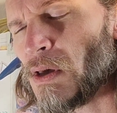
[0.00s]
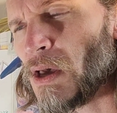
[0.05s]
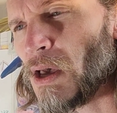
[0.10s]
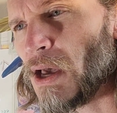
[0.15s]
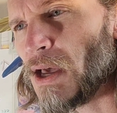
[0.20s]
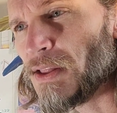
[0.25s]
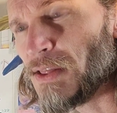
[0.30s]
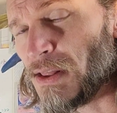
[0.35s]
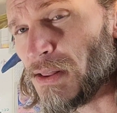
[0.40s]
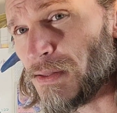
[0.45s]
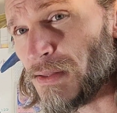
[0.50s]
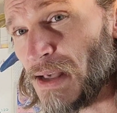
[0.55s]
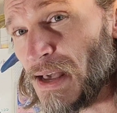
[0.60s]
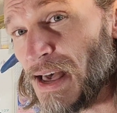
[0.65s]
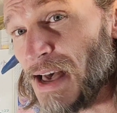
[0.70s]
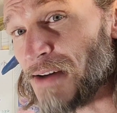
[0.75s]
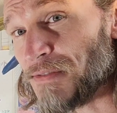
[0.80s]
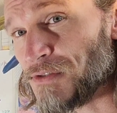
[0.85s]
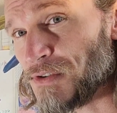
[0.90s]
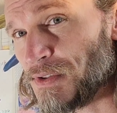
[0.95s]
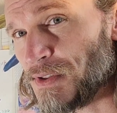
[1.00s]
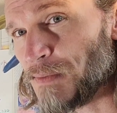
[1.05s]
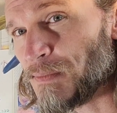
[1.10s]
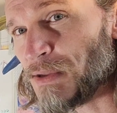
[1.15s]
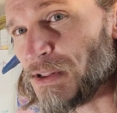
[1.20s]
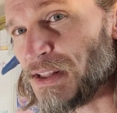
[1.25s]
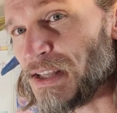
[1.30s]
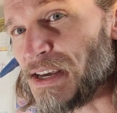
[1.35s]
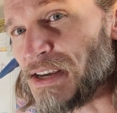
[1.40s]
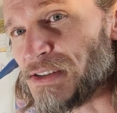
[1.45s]
And after the
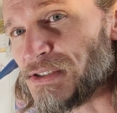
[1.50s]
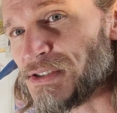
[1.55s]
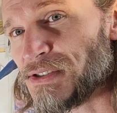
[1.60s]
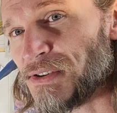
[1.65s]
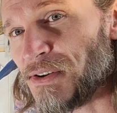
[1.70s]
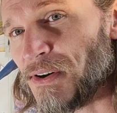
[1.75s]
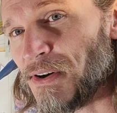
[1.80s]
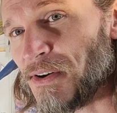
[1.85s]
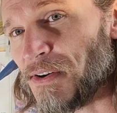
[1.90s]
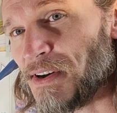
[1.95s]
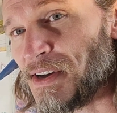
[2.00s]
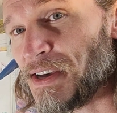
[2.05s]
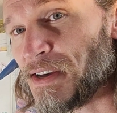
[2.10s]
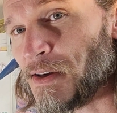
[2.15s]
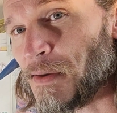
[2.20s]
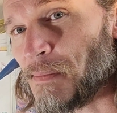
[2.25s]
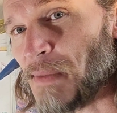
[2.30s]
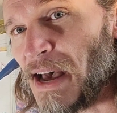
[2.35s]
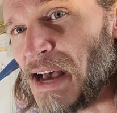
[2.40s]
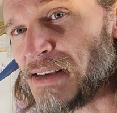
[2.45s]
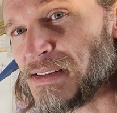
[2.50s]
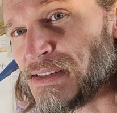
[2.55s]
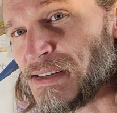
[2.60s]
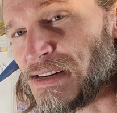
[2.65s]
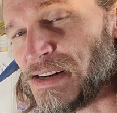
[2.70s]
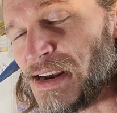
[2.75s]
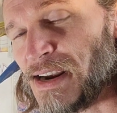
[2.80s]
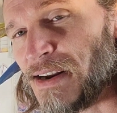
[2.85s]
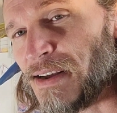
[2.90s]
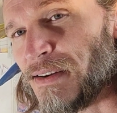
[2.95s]
police are
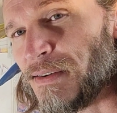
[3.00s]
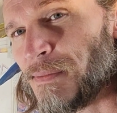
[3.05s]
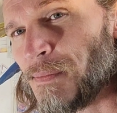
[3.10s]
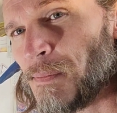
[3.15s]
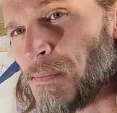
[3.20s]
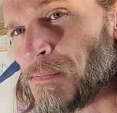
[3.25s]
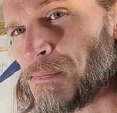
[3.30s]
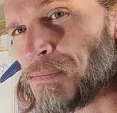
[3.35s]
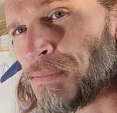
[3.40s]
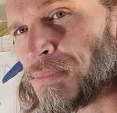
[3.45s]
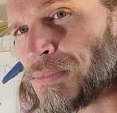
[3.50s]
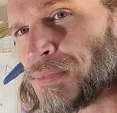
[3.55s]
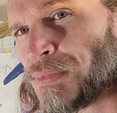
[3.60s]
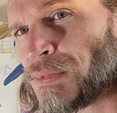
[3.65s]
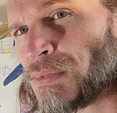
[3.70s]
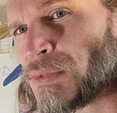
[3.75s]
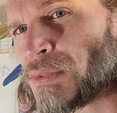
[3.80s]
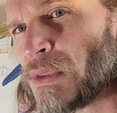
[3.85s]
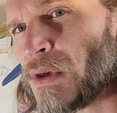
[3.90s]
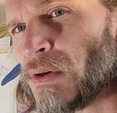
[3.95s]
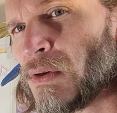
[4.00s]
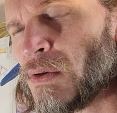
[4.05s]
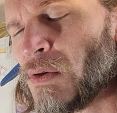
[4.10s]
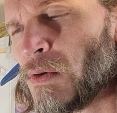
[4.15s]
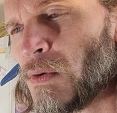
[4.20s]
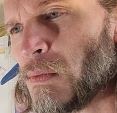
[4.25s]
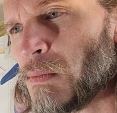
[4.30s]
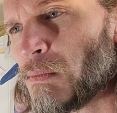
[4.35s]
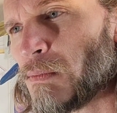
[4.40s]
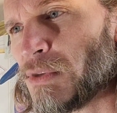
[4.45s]
incapacitated,
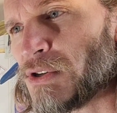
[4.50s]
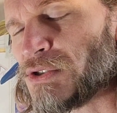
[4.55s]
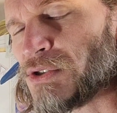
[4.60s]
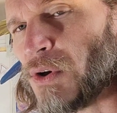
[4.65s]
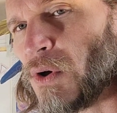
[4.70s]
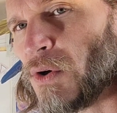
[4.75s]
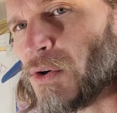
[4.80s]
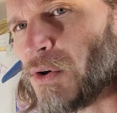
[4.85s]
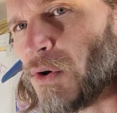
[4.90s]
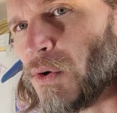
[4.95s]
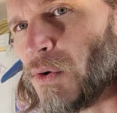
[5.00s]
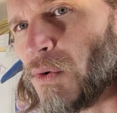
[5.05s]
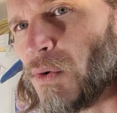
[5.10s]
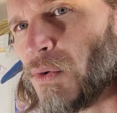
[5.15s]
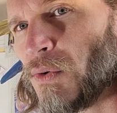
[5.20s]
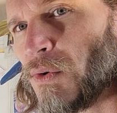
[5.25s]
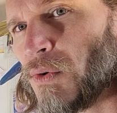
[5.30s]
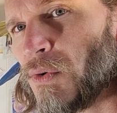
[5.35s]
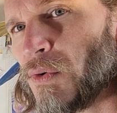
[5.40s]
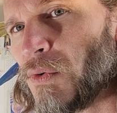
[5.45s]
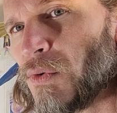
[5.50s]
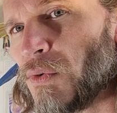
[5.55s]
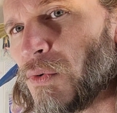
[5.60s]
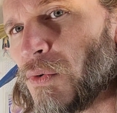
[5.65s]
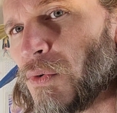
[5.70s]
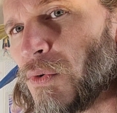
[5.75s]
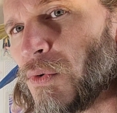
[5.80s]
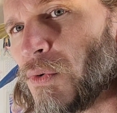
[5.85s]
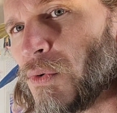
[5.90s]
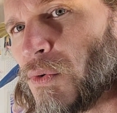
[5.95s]
Besouro
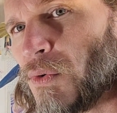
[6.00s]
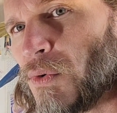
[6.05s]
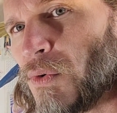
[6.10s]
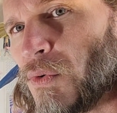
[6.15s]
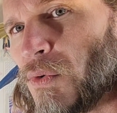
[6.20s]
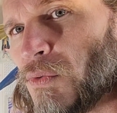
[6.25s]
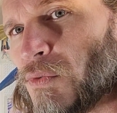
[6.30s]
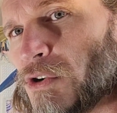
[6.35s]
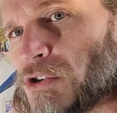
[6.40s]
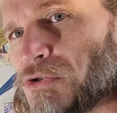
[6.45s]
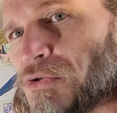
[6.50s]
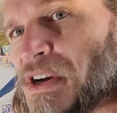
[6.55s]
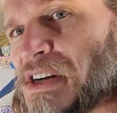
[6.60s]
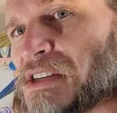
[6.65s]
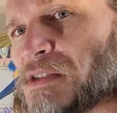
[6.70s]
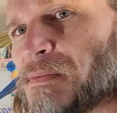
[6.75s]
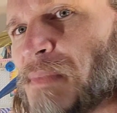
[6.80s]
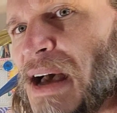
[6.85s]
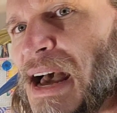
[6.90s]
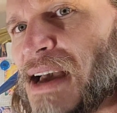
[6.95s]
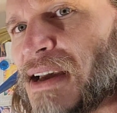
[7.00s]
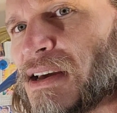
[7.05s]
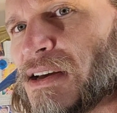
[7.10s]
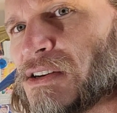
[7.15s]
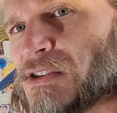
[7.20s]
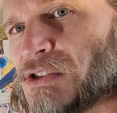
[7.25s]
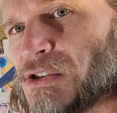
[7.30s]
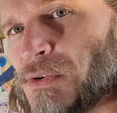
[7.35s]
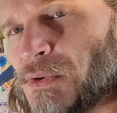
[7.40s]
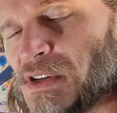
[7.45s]
retreats back
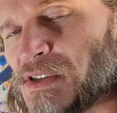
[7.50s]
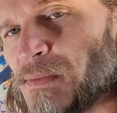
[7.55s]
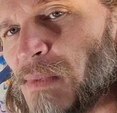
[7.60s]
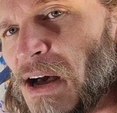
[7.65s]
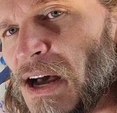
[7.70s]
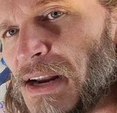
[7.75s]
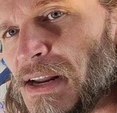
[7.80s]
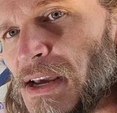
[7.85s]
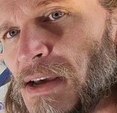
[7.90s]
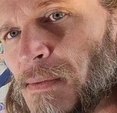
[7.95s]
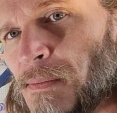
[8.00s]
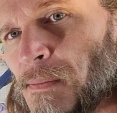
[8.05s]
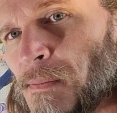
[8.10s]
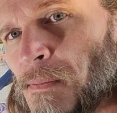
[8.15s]
into his body,